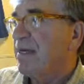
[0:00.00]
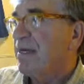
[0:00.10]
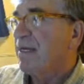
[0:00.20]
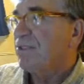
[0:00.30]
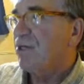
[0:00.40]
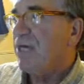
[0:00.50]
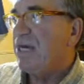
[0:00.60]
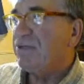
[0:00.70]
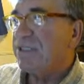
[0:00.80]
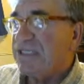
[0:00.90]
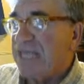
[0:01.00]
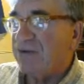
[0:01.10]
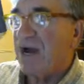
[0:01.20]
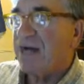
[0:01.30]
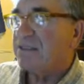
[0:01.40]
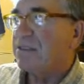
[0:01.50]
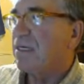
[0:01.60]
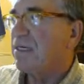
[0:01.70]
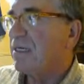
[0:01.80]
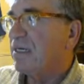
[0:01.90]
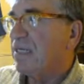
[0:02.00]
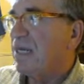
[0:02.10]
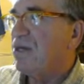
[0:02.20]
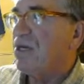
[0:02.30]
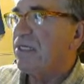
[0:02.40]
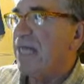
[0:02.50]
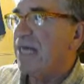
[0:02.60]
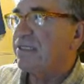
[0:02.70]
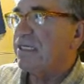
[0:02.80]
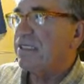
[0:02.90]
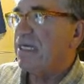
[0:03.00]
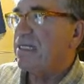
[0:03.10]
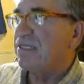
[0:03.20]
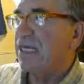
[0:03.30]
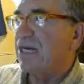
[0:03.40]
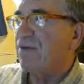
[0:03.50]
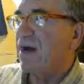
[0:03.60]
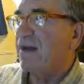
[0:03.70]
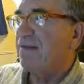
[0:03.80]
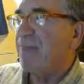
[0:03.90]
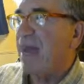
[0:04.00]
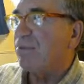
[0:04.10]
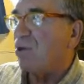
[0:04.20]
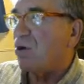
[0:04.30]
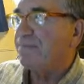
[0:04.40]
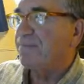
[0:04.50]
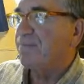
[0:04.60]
So here is the ziggurat. There you can actually see the ziggurat of Babylon,